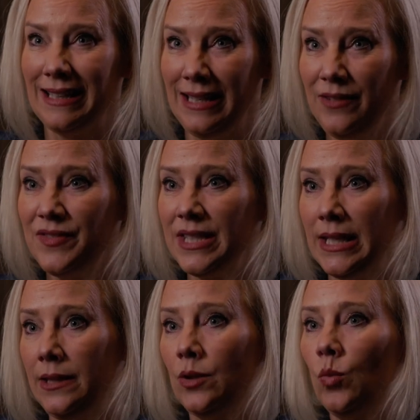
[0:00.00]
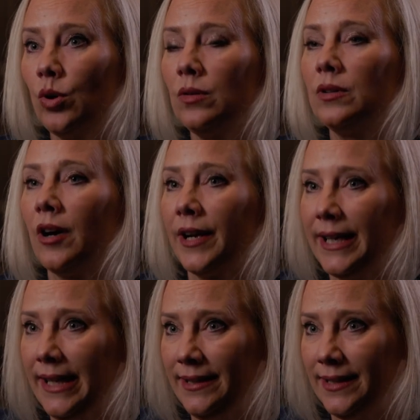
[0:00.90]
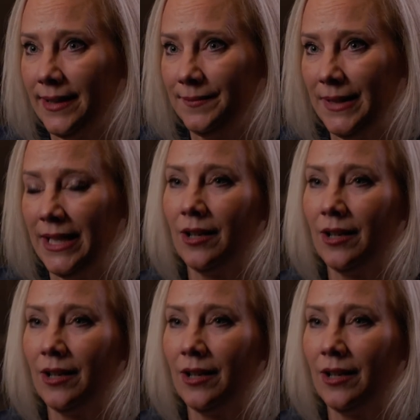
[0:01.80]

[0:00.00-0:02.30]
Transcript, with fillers: lives in the world Arcadia. And